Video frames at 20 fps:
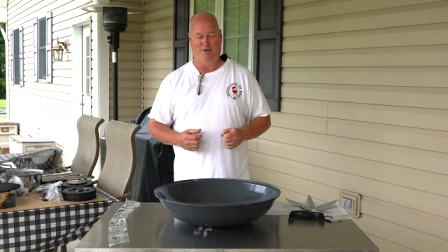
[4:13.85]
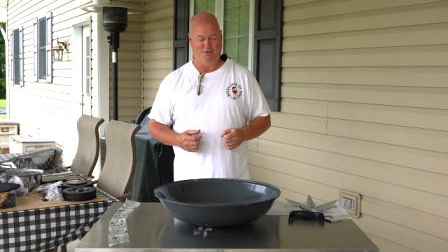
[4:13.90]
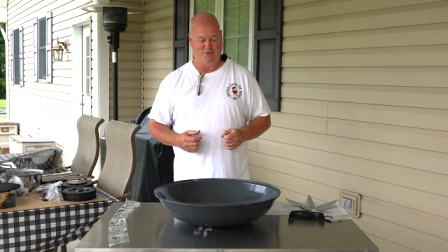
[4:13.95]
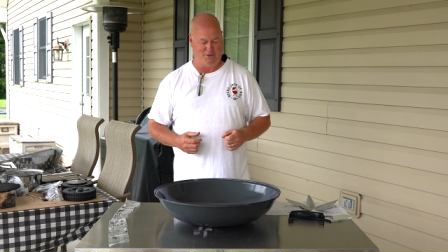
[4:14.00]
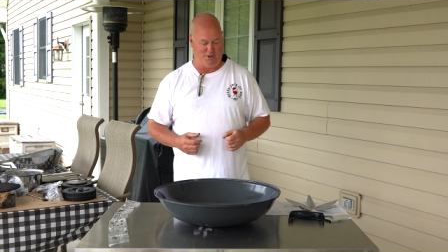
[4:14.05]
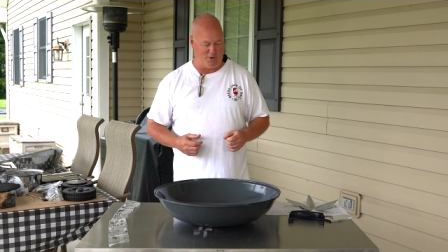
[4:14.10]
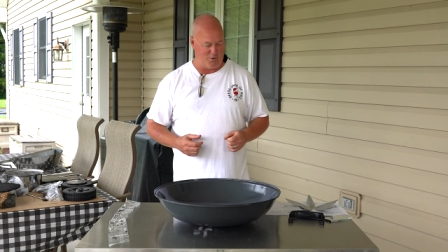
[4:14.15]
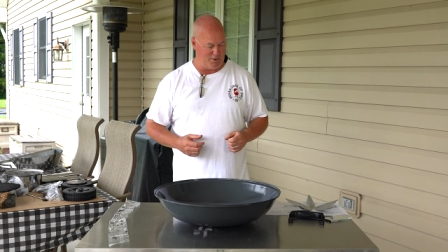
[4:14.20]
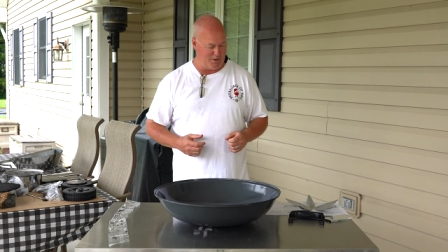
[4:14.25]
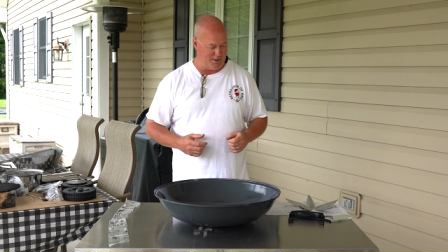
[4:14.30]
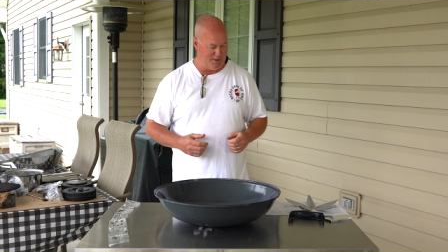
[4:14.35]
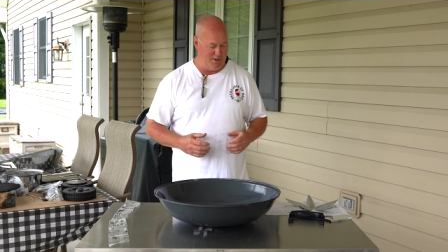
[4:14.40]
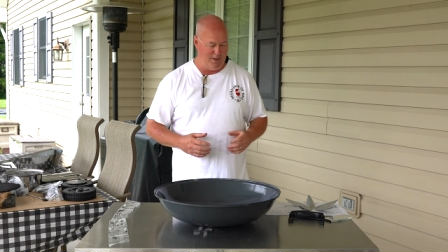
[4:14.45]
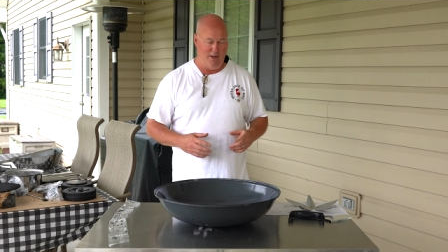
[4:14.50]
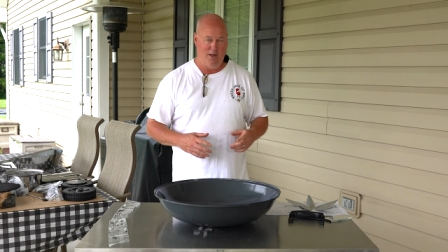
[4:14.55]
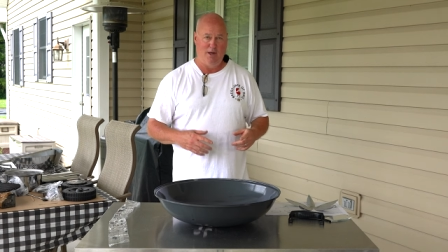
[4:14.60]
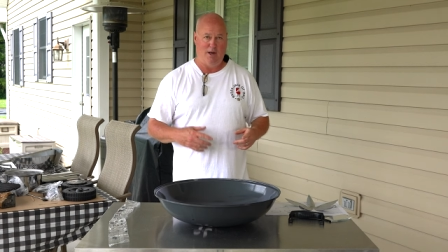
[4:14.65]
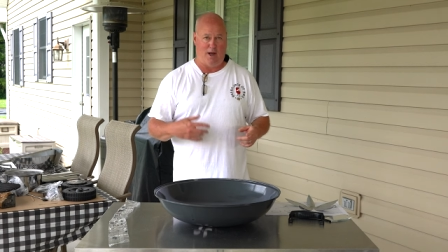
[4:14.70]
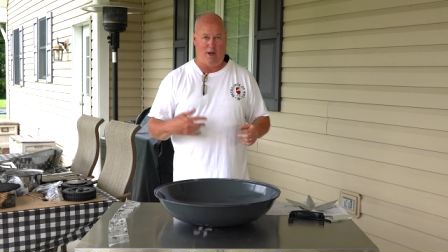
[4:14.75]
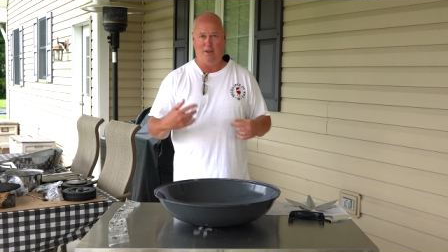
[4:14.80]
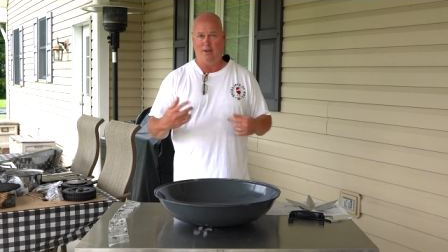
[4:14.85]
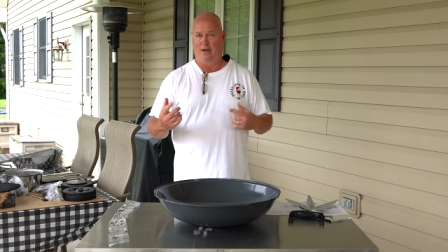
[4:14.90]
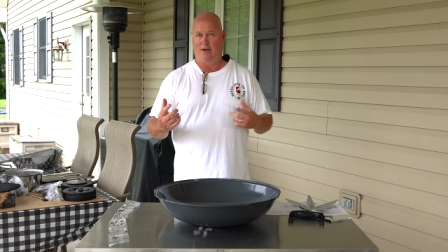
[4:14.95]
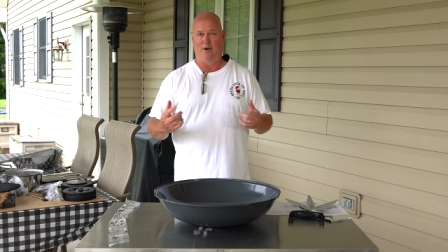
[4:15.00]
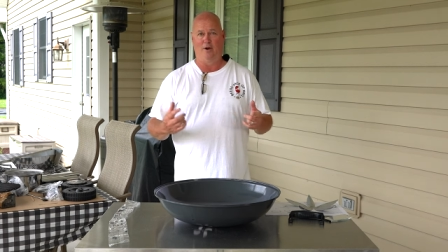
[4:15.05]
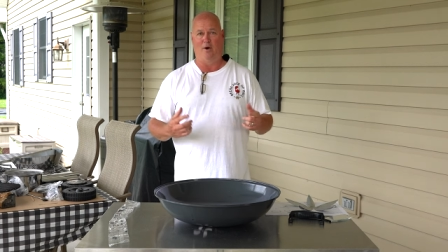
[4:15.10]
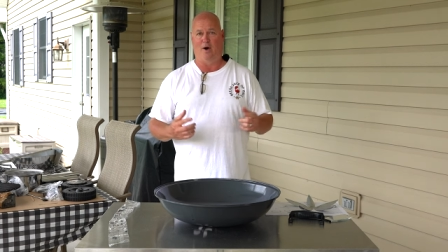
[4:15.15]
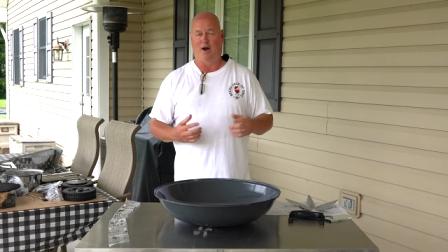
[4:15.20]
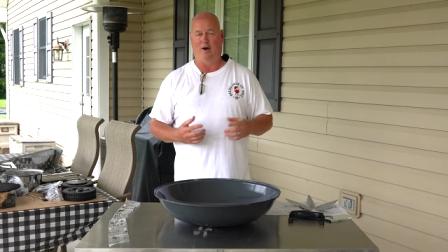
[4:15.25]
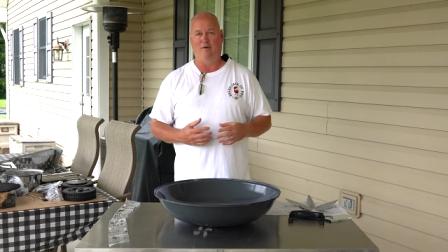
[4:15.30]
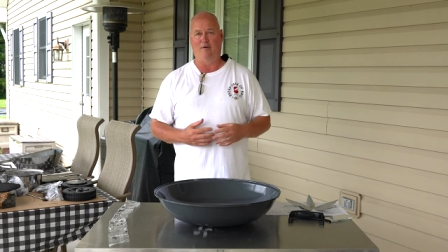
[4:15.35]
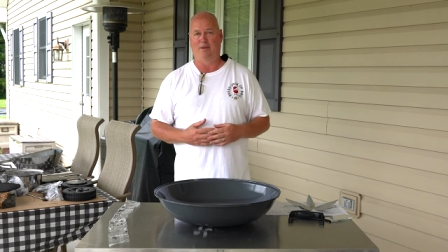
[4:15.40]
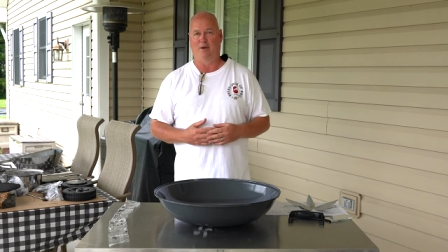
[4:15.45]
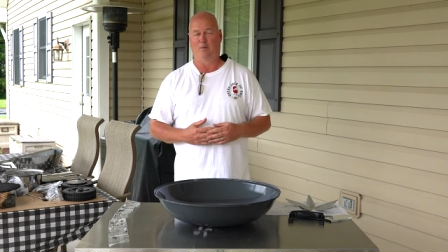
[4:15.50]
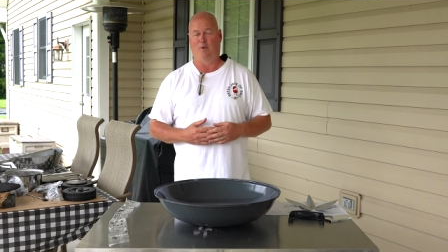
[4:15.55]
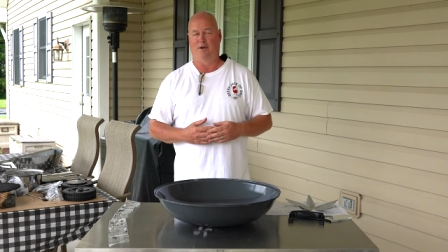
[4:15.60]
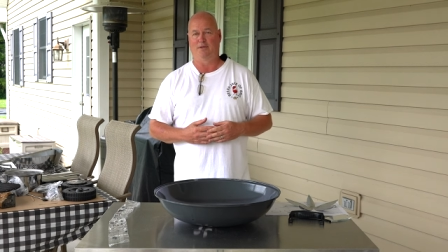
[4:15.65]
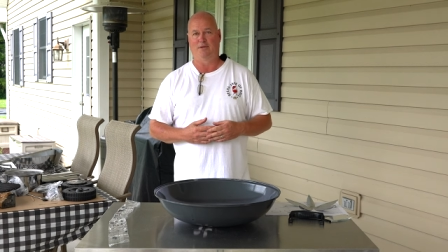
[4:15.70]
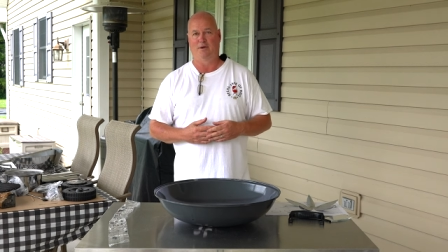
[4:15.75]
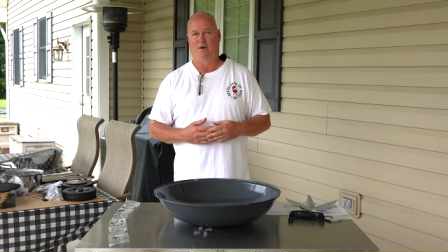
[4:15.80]
So uh, I'll let you know how everything
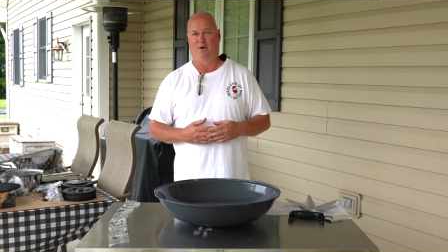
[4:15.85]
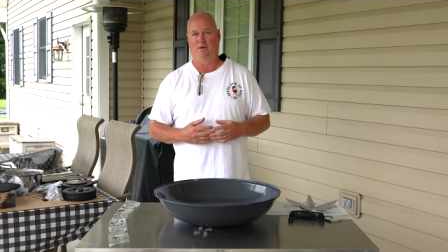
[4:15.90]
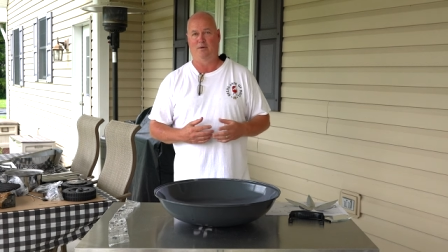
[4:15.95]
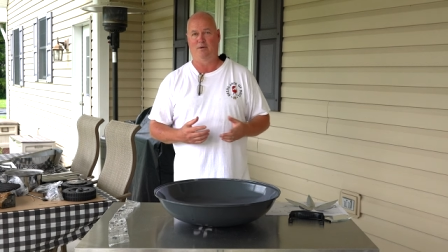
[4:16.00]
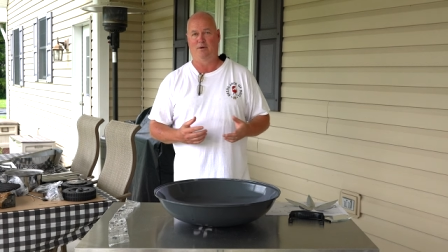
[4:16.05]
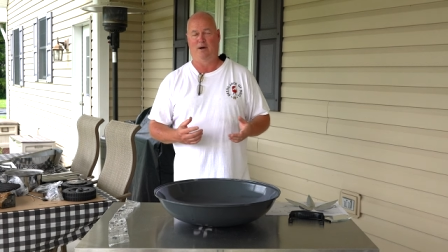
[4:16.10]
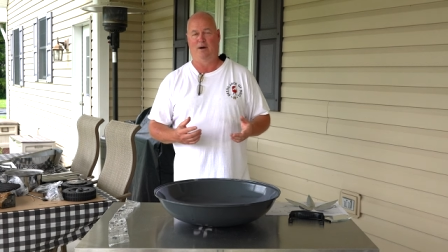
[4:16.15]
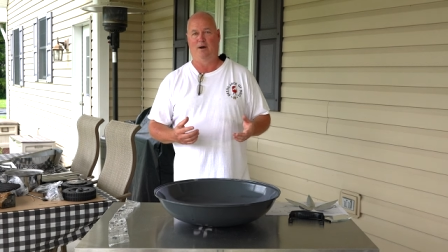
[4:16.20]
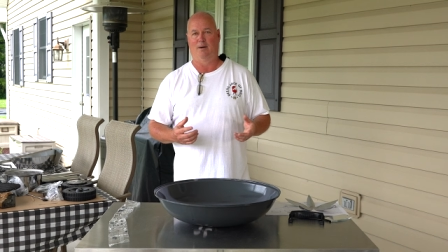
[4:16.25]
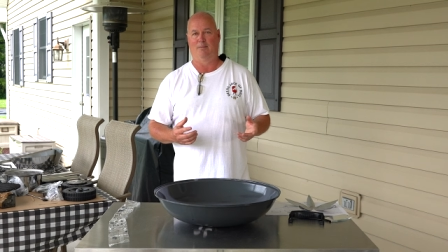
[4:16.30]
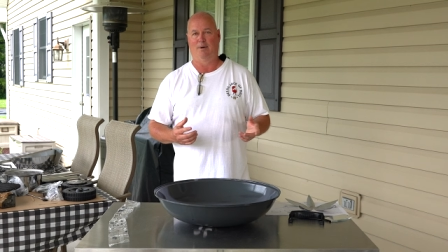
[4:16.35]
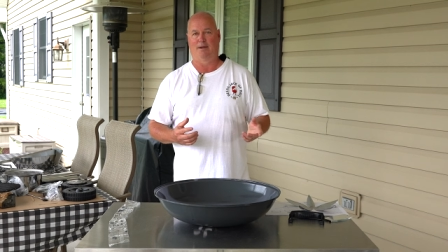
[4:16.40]
went though um,